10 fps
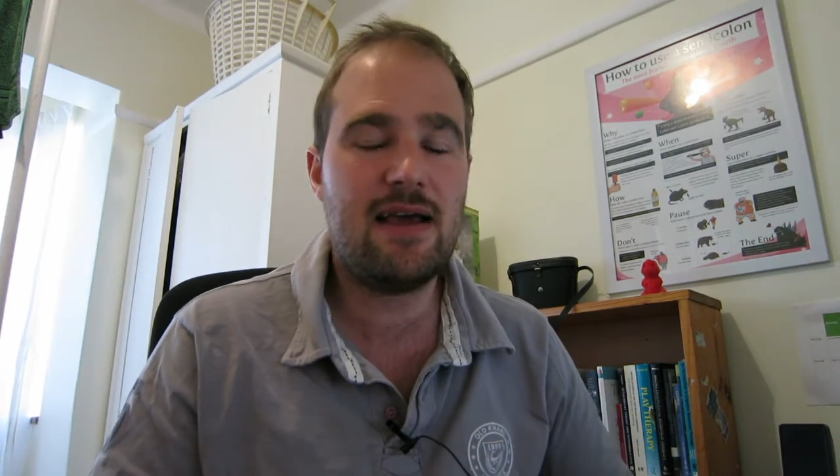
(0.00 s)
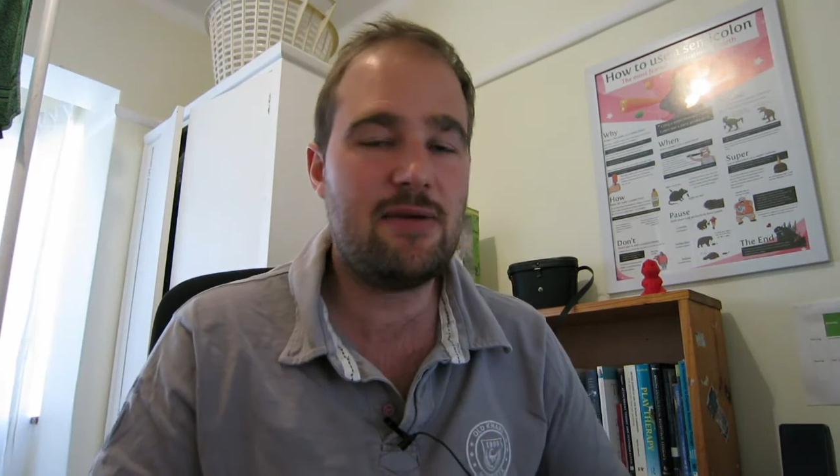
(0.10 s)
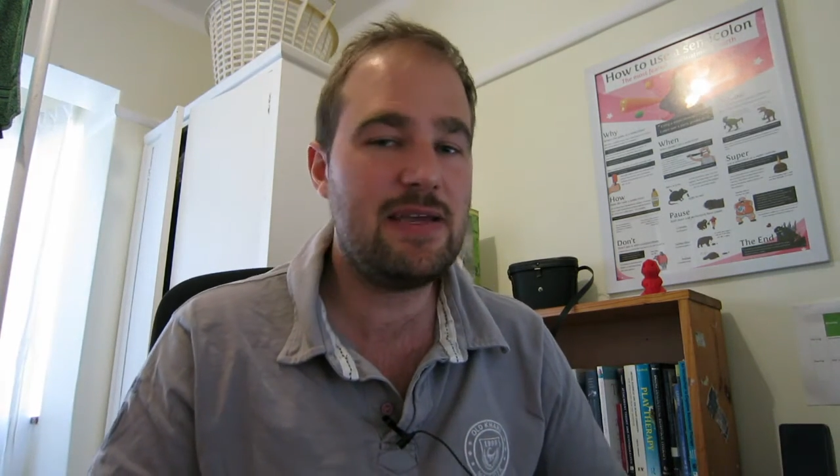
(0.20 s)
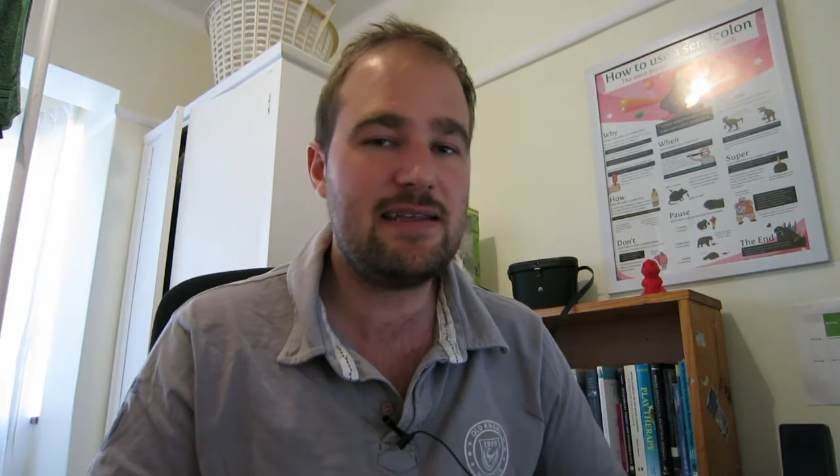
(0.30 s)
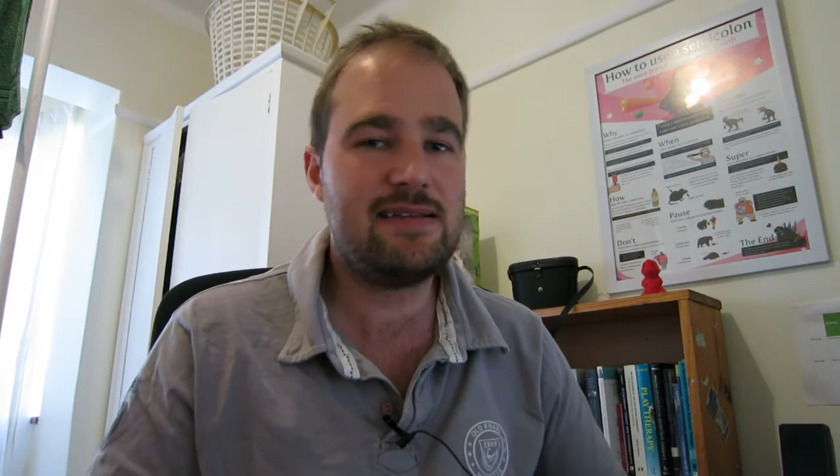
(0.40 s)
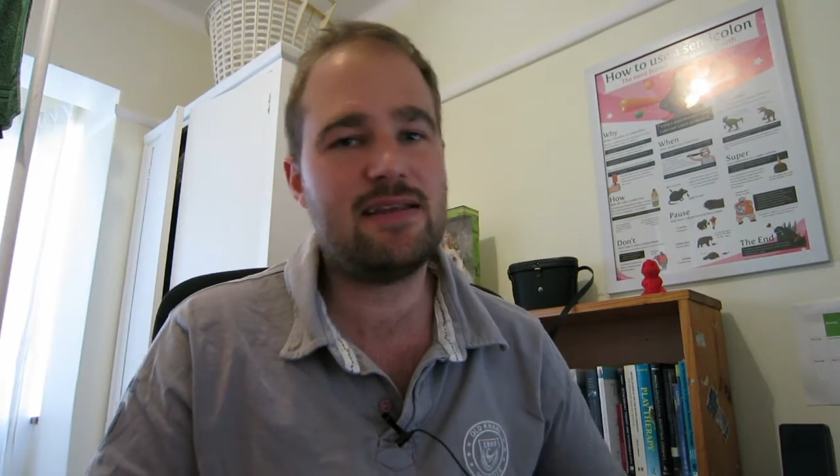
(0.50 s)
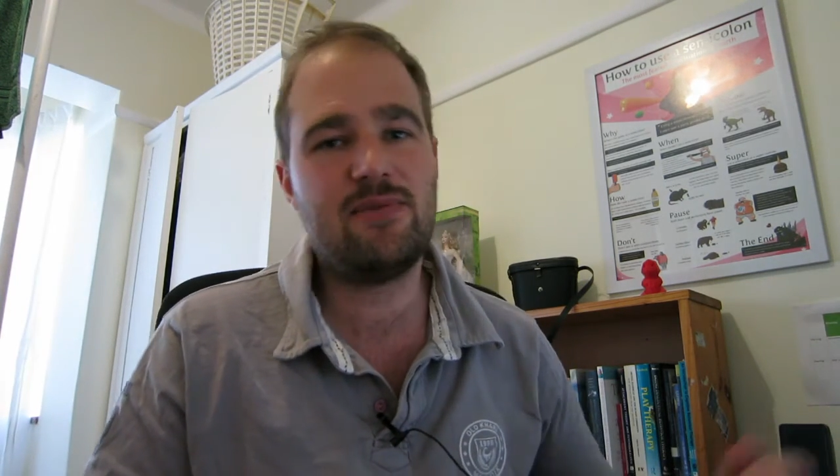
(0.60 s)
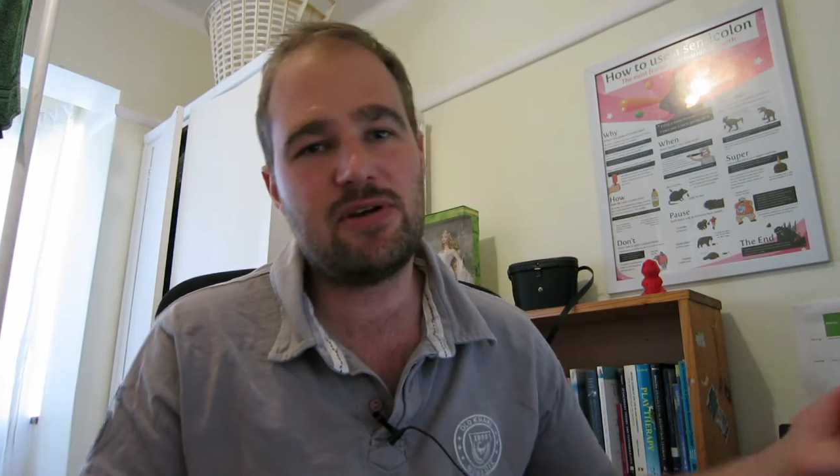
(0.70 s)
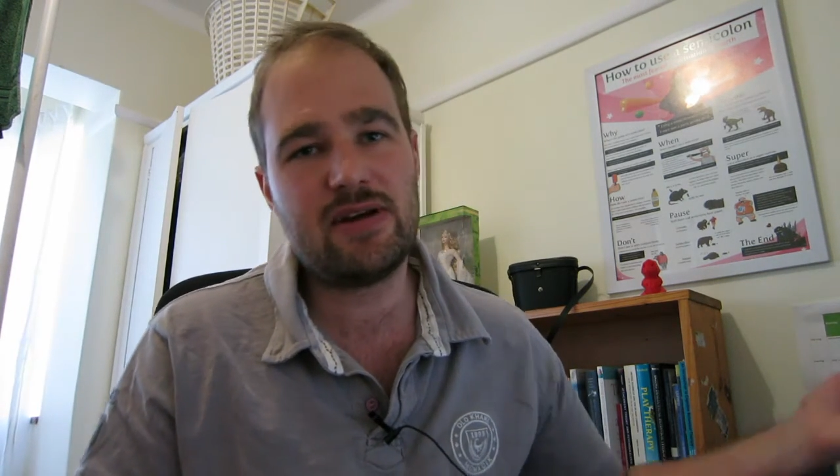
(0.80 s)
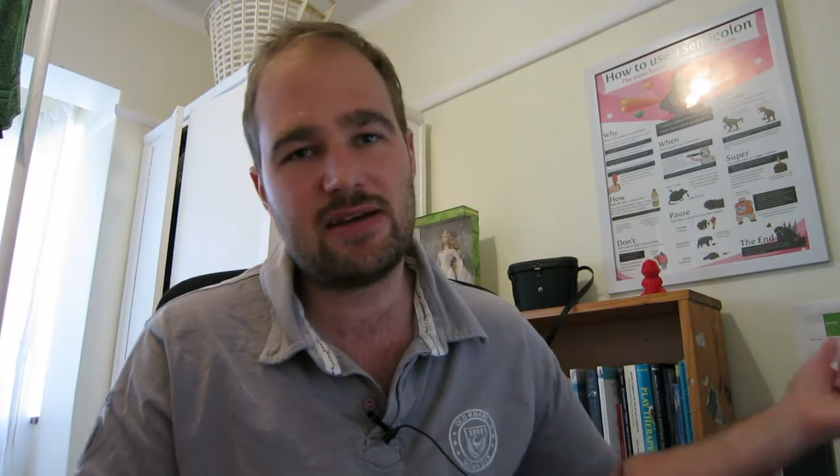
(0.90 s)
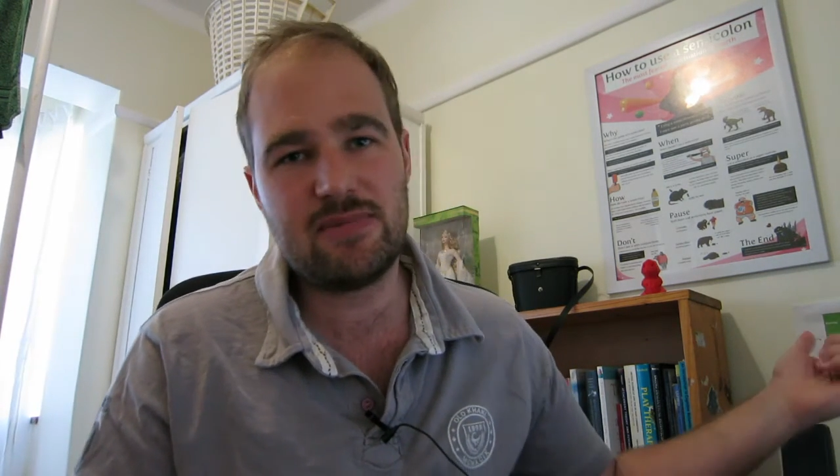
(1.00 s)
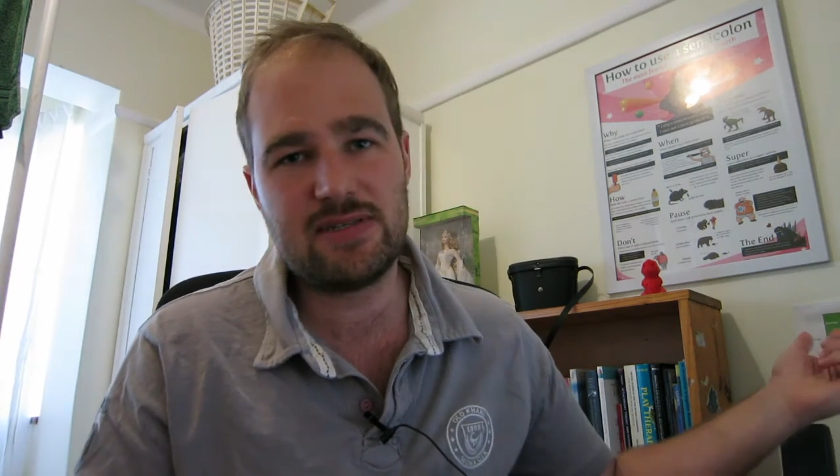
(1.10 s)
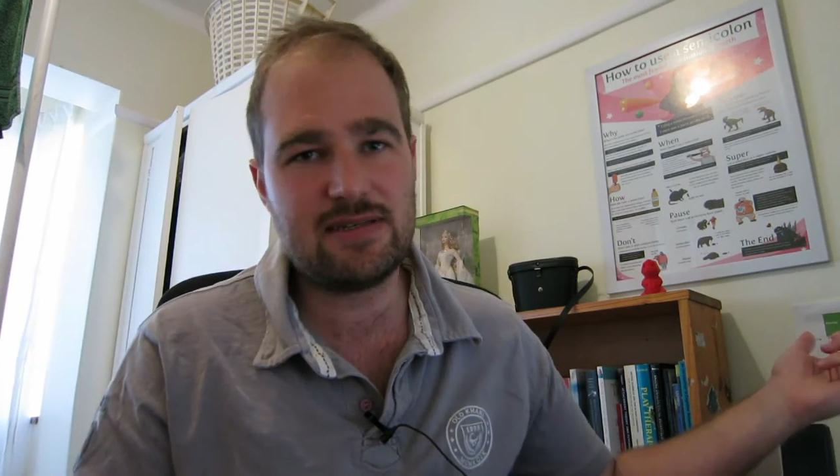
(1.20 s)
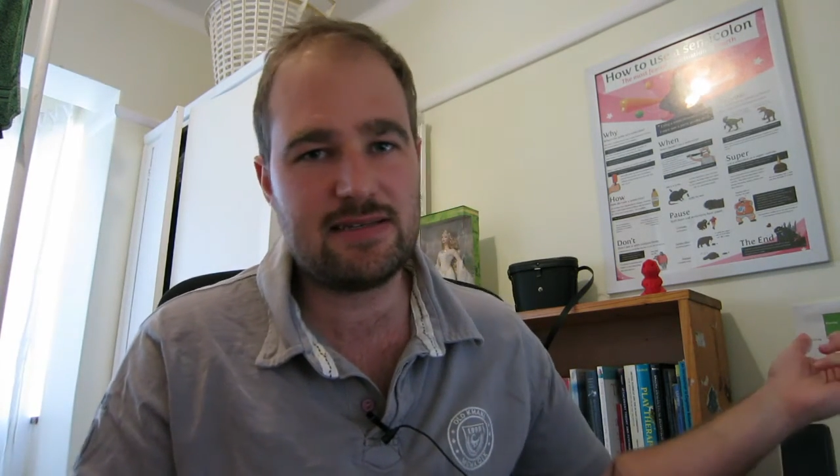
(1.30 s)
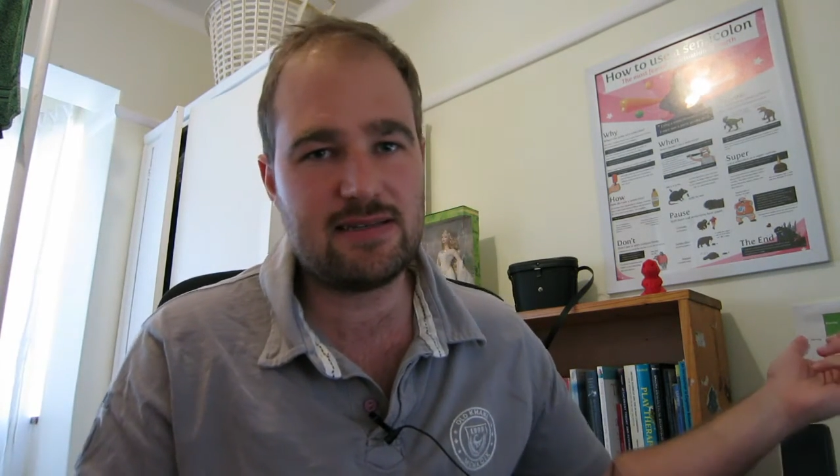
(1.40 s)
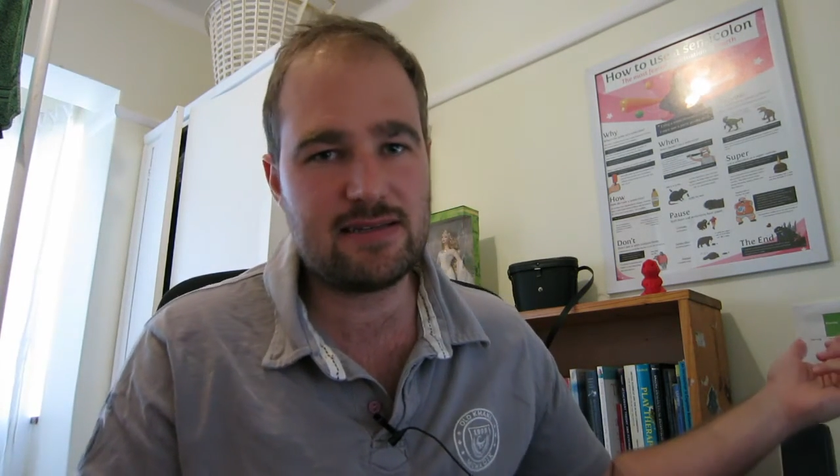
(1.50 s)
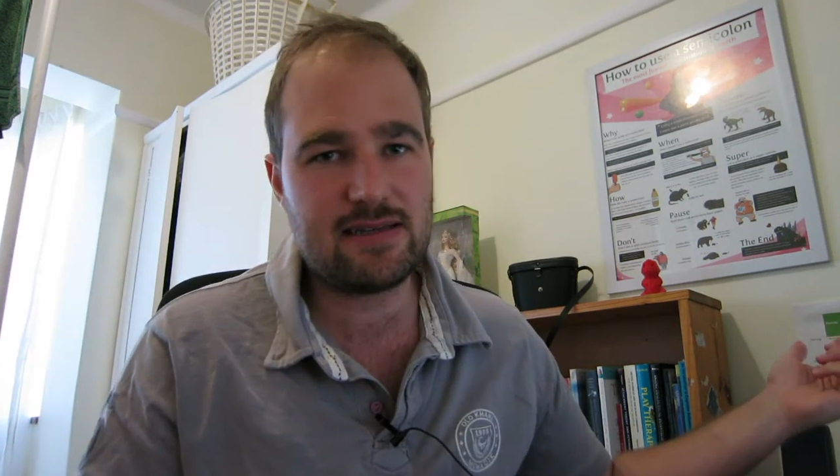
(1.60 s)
Immediately, American businesses